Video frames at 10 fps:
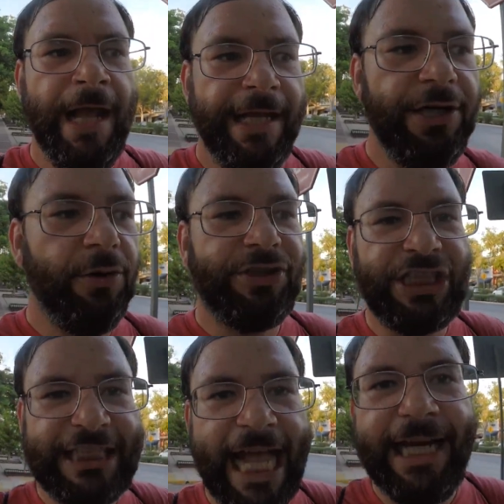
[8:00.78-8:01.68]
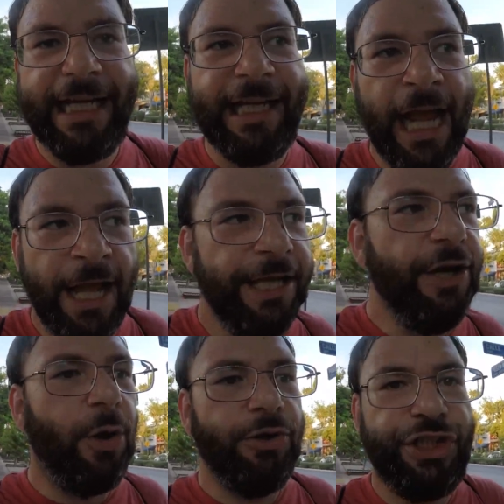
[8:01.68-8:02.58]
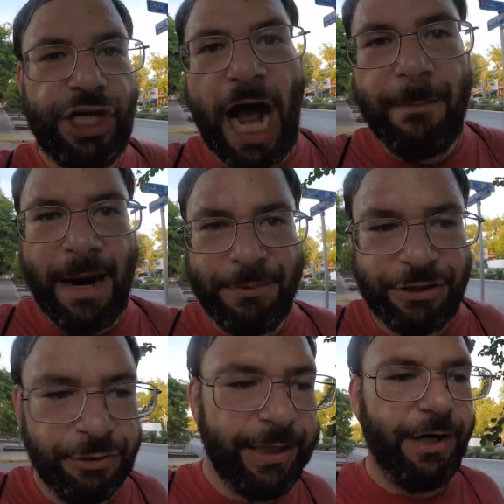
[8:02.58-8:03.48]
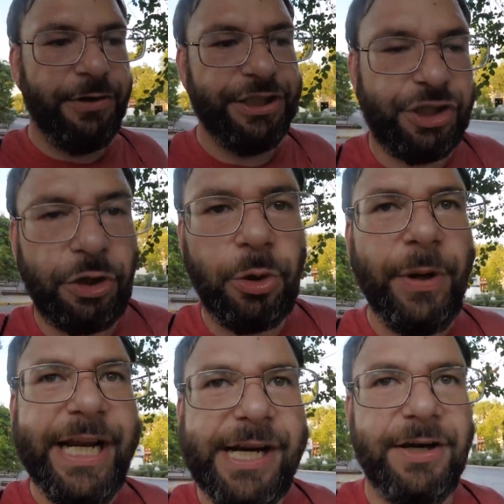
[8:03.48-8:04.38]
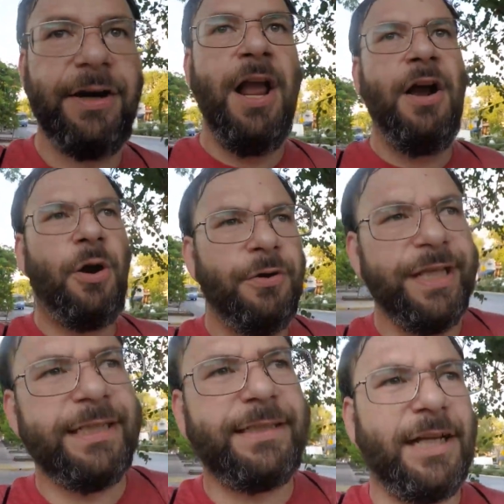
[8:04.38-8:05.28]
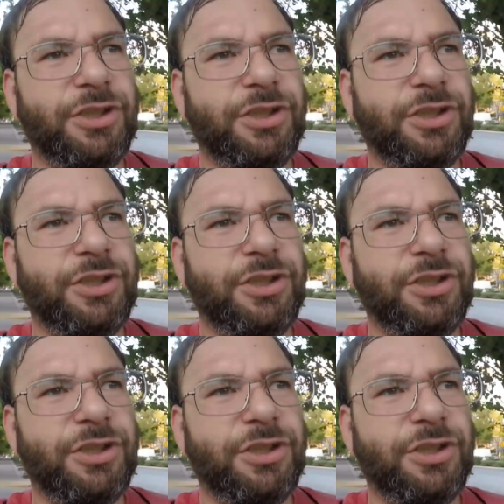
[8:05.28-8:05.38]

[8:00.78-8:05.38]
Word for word: you know, steady, you know, job opportunity or this career or this uh,